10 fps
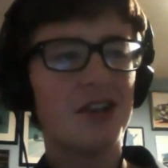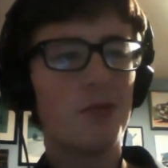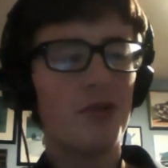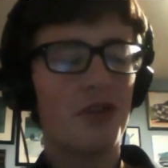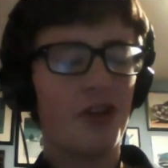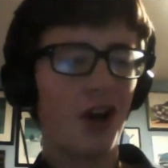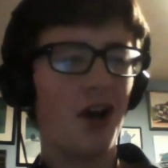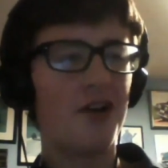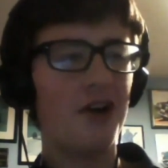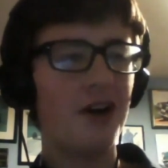with
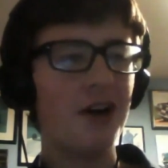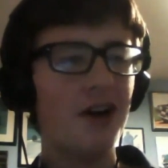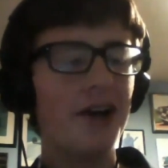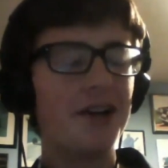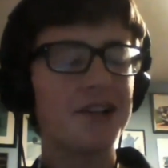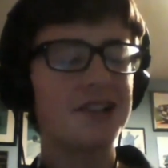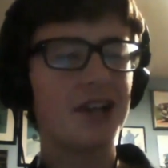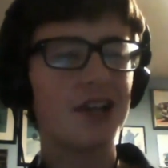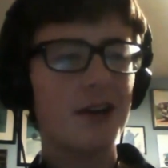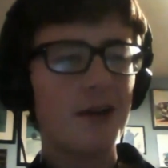Clara, and it's
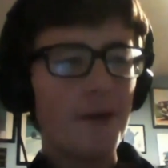like,